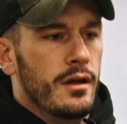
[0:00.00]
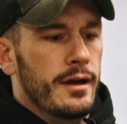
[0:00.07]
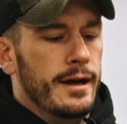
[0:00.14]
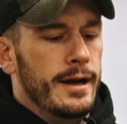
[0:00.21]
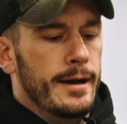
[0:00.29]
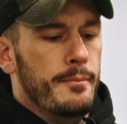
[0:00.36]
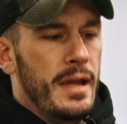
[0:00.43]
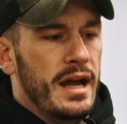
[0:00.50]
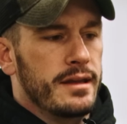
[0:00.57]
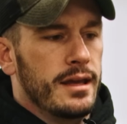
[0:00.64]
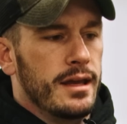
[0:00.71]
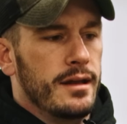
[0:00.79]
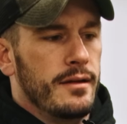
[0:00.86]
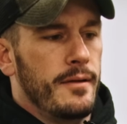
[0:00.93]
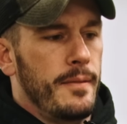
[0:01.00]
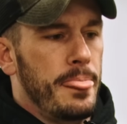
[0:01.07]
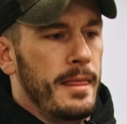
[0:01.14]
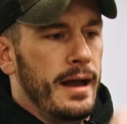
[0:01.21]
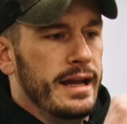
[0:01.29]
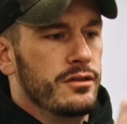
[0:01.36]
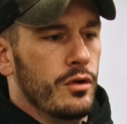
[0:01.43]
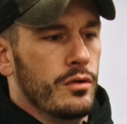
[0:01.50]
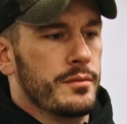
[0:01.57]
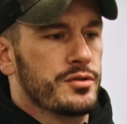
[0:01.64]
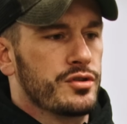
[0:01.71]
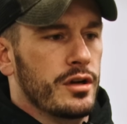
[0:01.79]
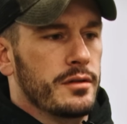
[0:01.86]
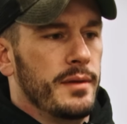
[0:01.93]
Again, I don't
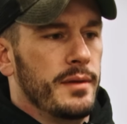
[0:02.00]
obstruct